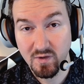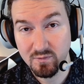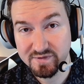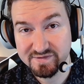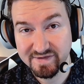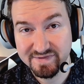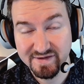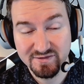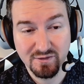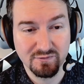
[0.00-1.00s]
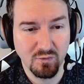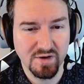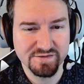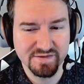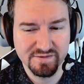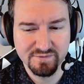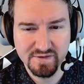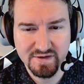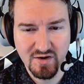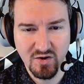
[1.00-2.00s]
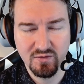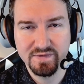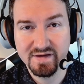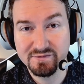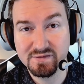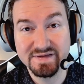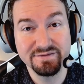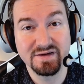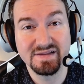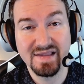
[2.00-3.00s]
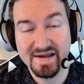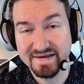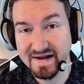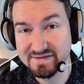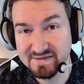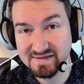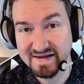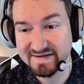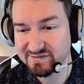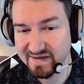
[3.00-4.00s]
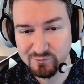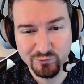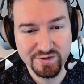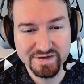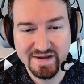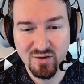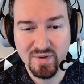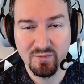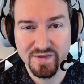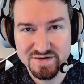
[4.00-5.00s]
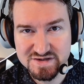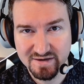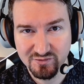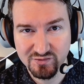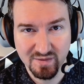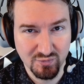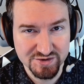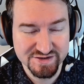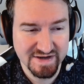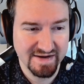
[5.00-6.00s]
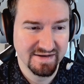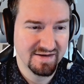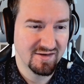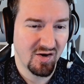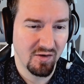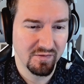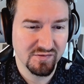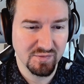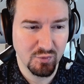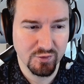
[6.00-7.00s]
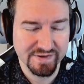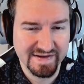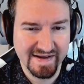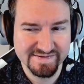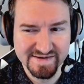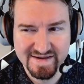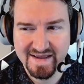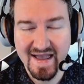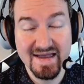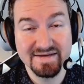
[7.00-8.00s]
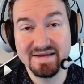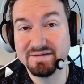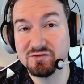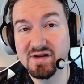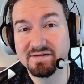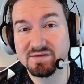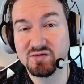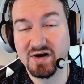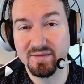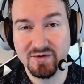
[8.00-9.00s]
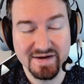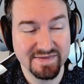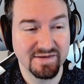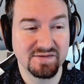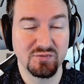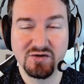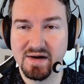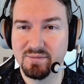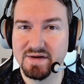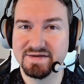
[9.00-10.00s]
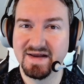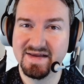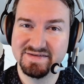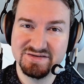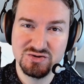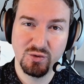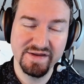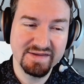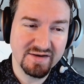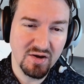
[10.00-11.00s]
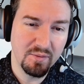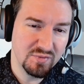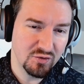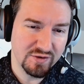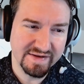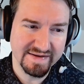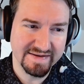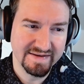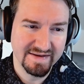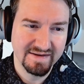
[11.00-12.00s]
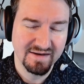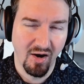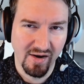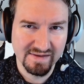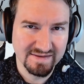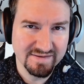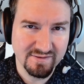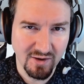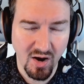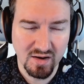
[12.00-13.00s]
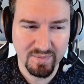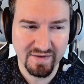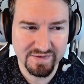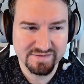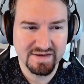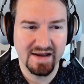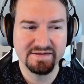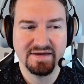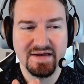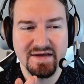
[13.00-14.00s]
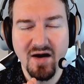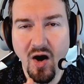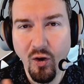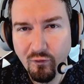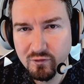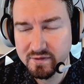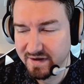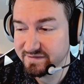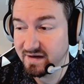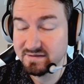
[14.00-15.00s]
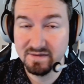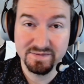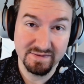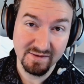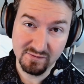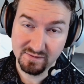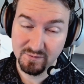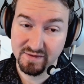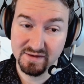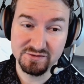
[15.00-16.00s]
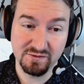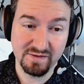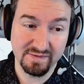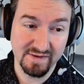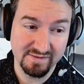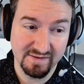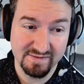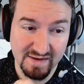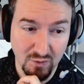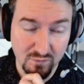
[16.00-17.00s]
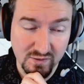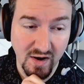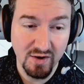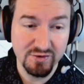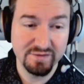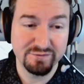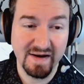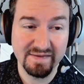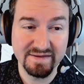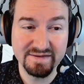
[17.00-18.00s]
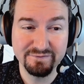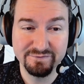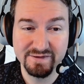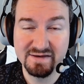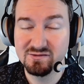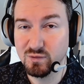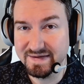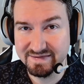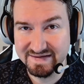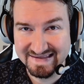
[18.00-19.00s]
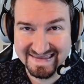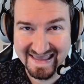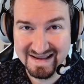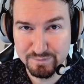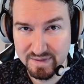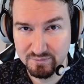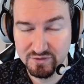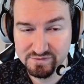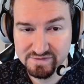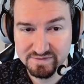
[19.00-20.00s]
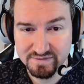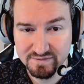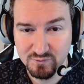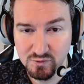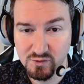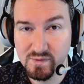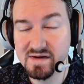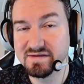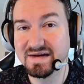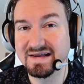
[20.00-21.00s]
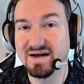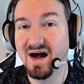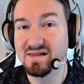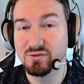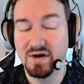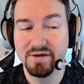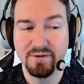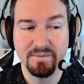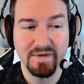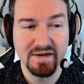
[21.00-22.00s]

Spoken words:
I want to say thank you all for watching this video. Thanks for leaving a like, guys. The likes, they really help out with the channel, so I appreciate all the support, guys. And if you're not a subscriber, hit the subscribe button, guys. Join the community. All right, let's talk about this, guys. Because this is some of the interesting things they said. Over 100 violent Venezuelan gang members were arrested in Colorado.